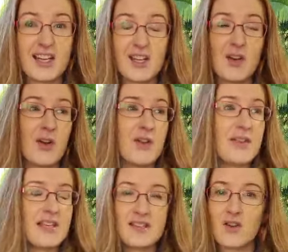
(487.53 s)

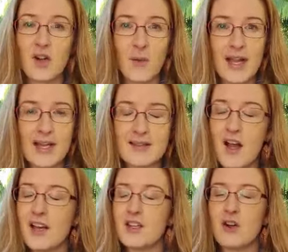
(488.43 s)
they're just not going
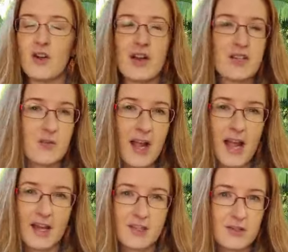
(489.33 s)
outside and you're not sure
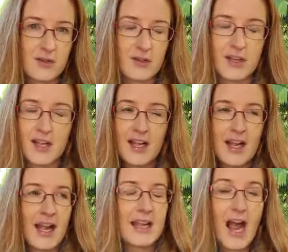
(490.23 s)
how to
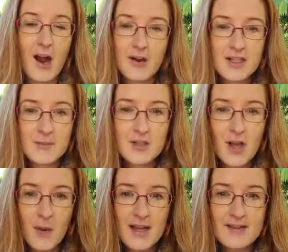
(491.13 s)
encourage them to
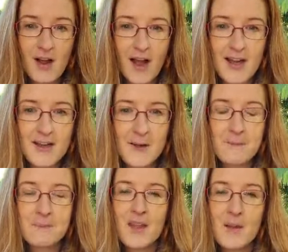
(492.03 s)
go outside,
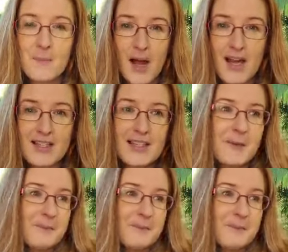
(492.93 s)
but